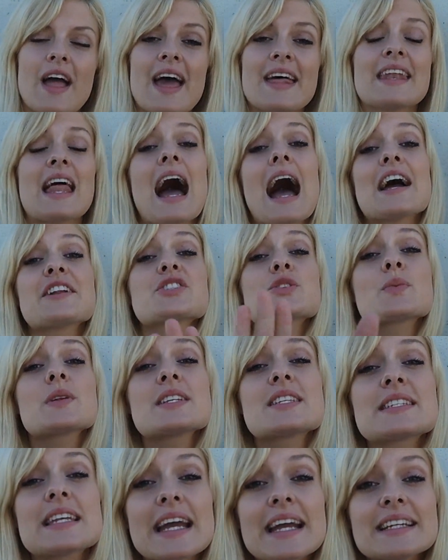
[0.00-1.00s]
And I just
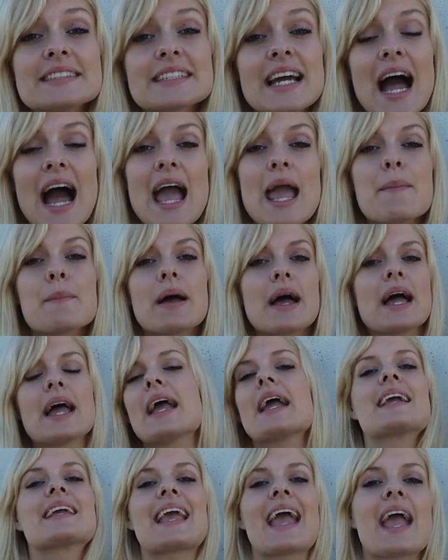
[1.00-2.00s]
want to state I'm
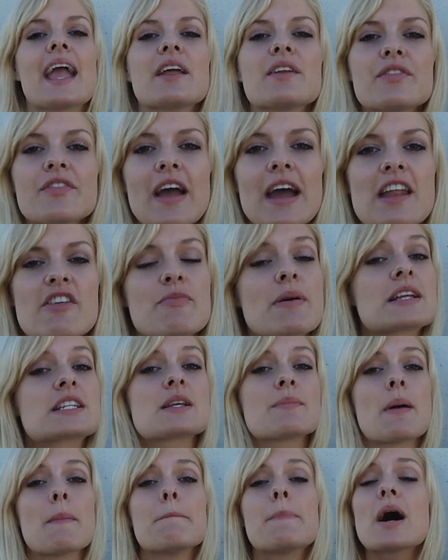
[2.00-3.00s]
a Kane fan. I've
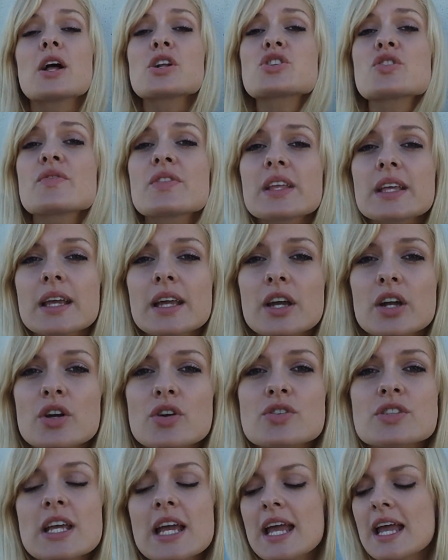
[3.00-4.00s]
picked him a bunch of the
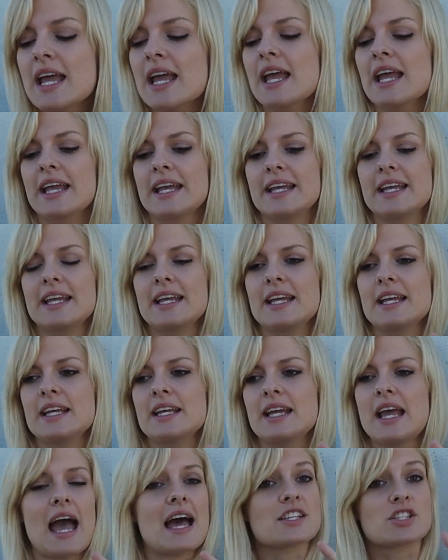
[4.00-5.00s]
years.
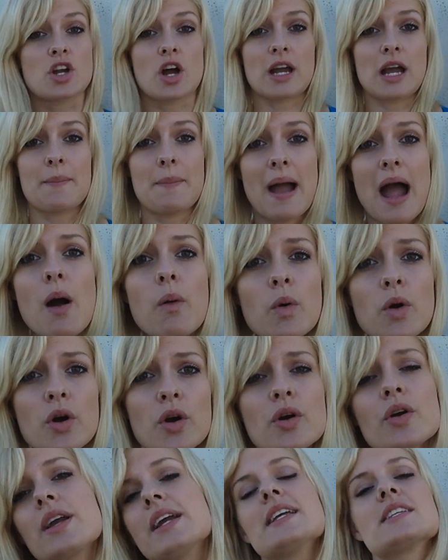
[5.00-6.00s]
He has knockout
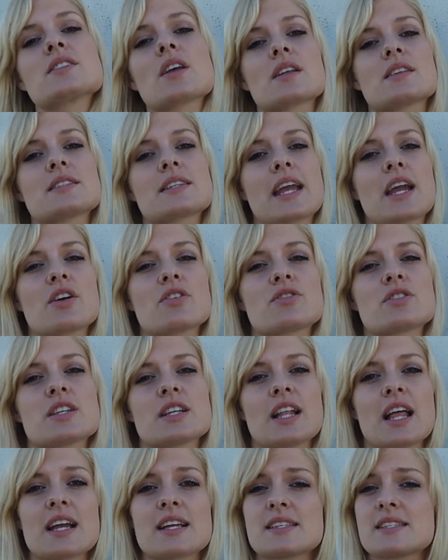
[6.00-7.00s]
power. He's not scared
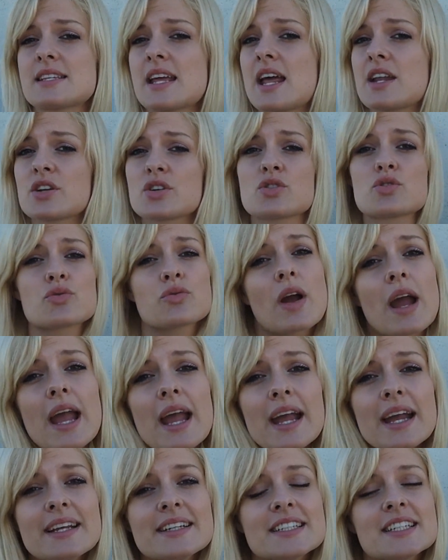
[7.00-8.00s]
to like stand and
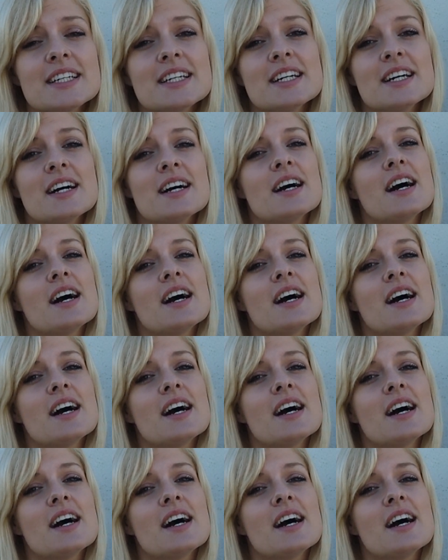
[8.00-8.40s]
trade.